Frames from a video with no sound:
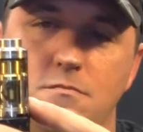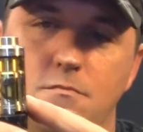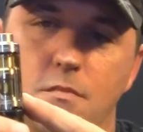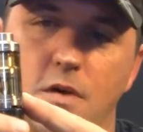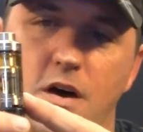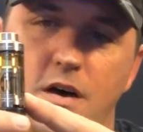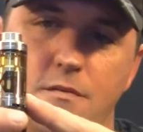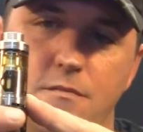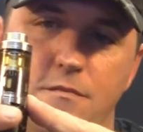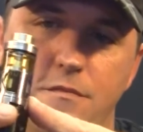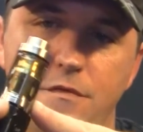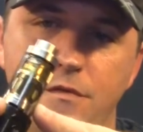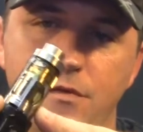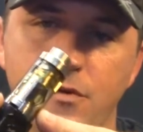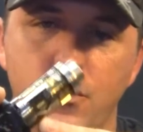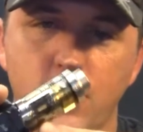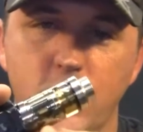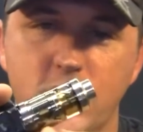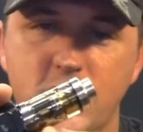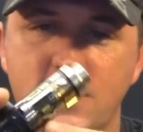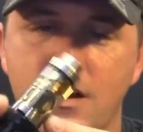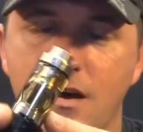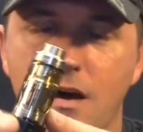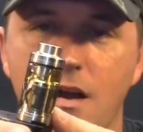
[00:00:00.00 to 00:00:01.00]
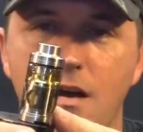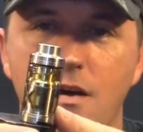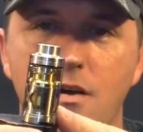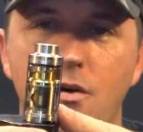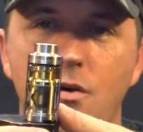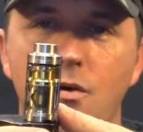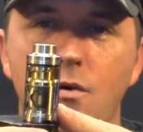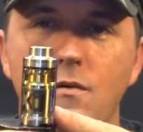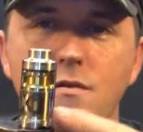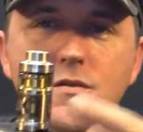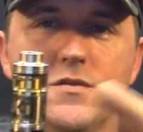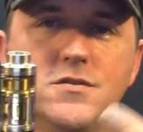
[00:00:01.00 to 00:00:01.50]
my fluid's kind of
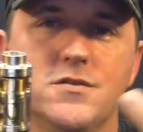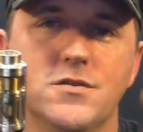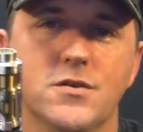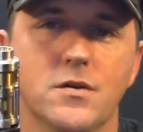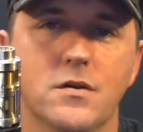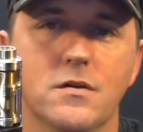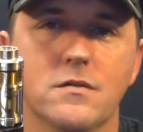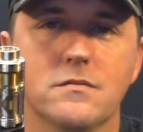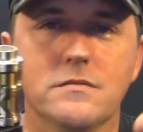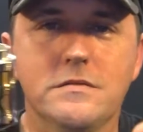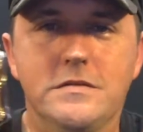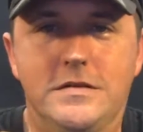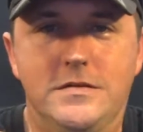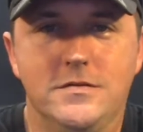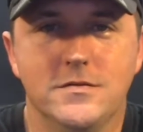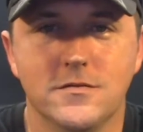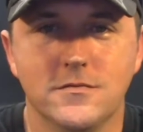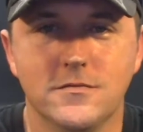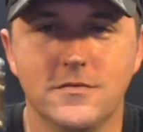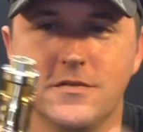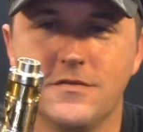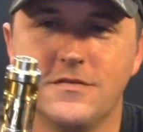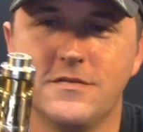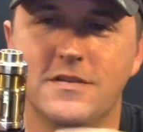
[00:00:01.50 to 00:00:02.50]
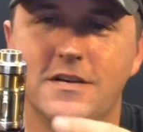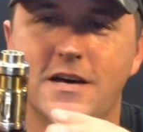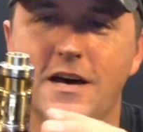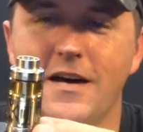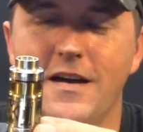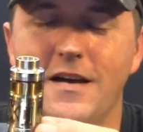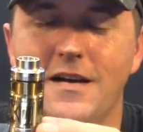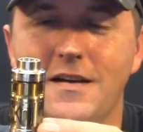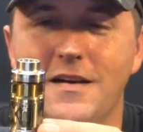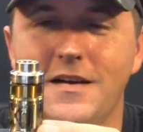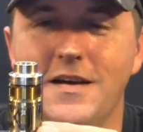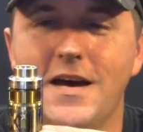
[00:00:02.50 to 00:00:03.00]
gold, so you know, it
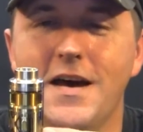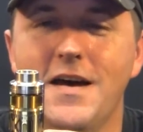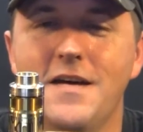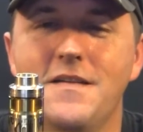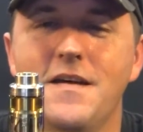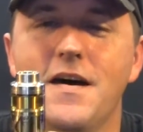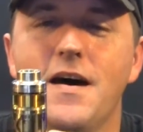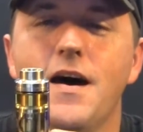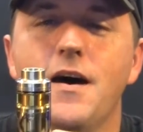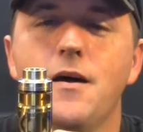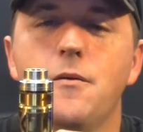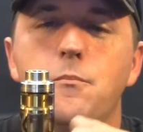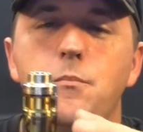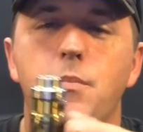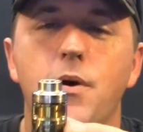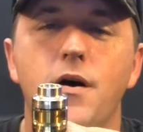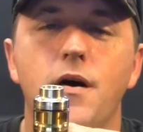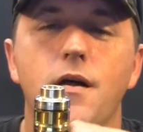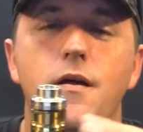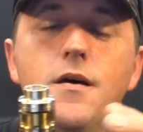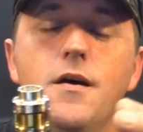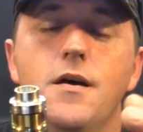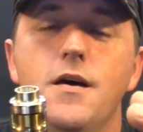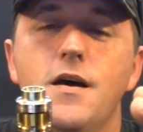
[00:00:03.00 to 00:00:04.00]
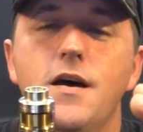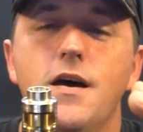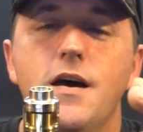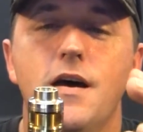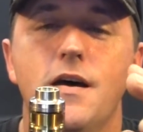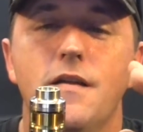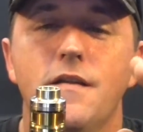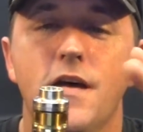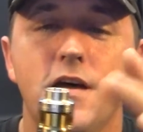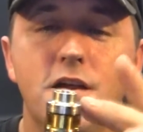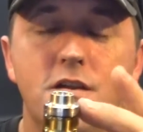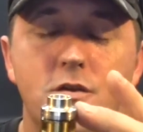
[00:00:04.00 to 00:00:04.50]
kind of negate that. But
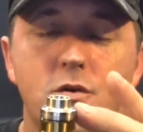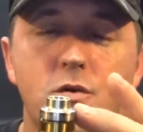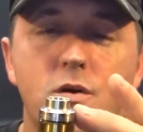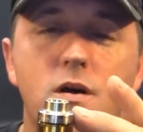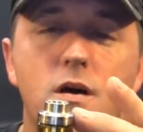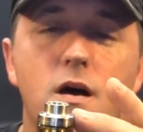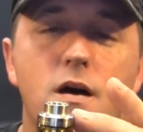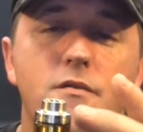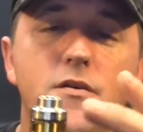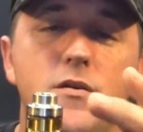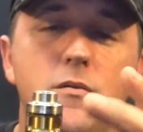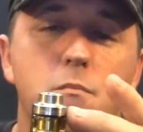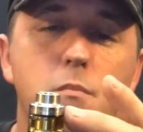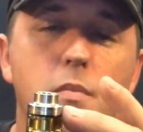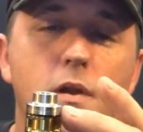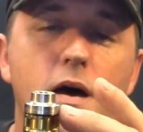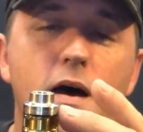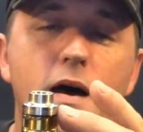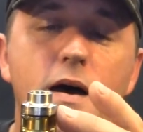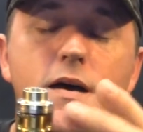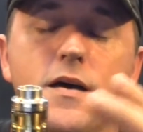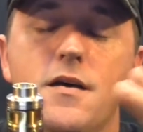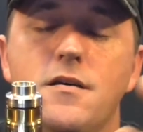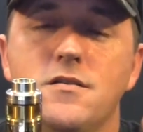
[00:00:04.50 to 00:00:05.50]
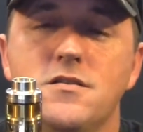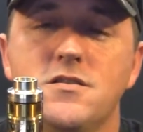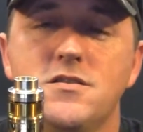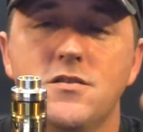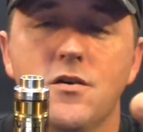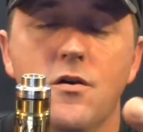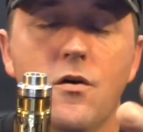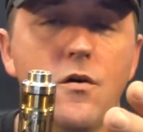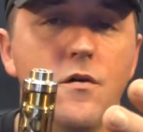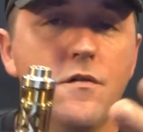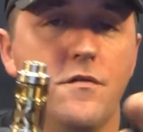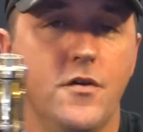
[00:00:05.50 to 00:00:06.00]
they do have it in black,
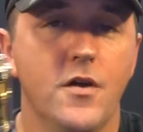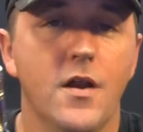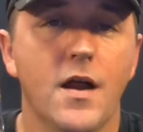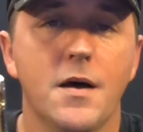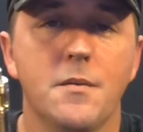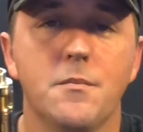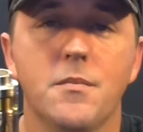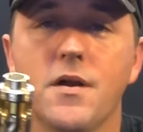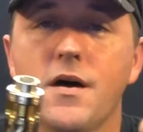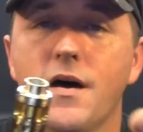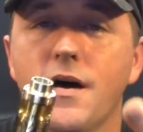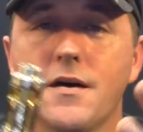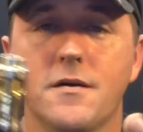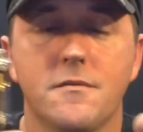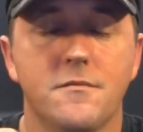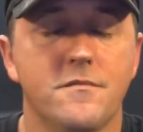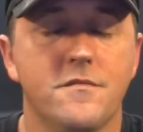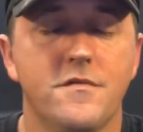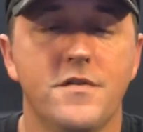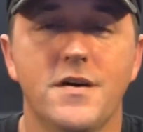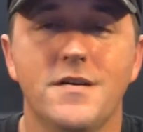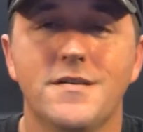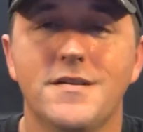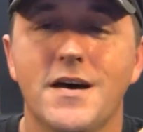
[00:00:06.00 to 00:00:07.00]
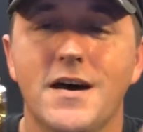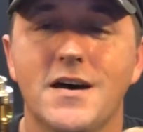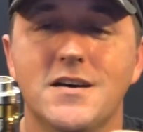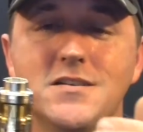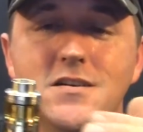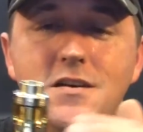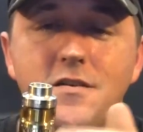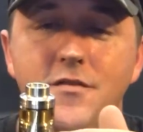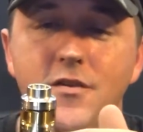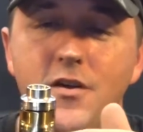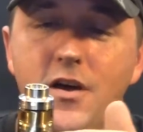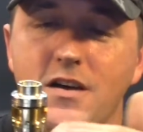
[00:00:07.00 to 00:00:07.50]
so if you like black,
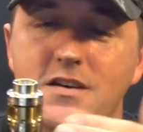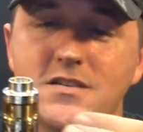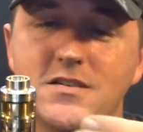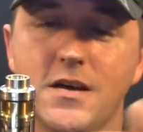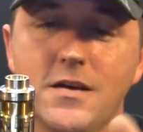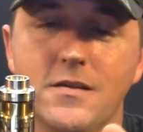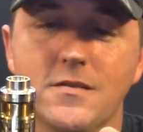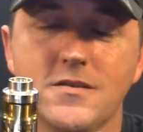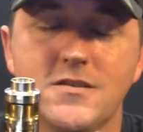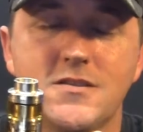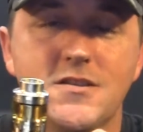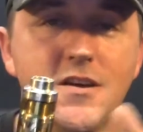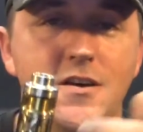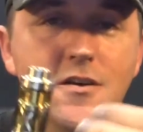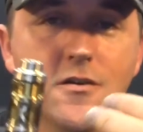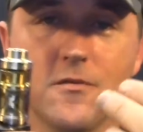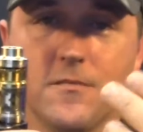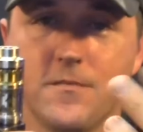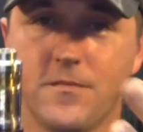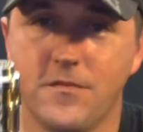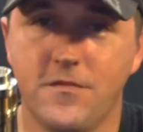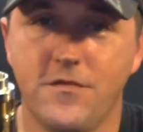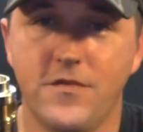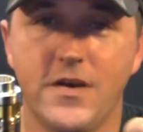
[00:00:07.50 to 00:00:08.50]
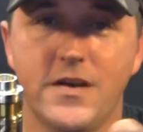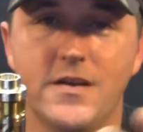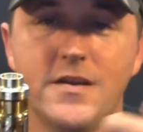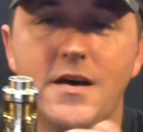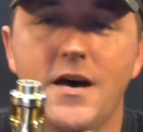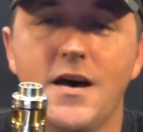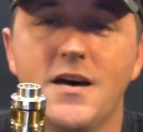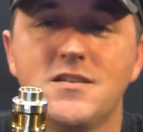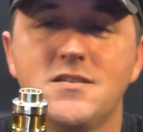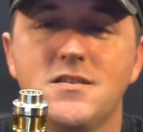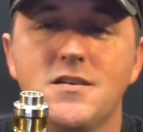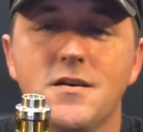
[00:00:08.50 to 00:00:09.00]
fantastic. If you like stainless steel,
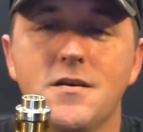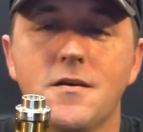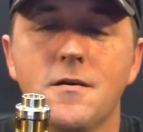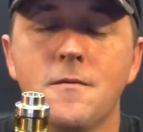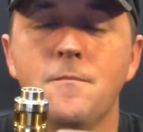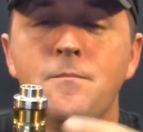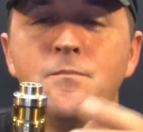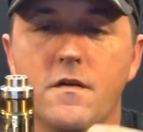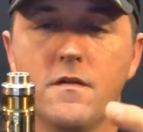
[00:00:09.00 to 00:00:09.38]
fantastic.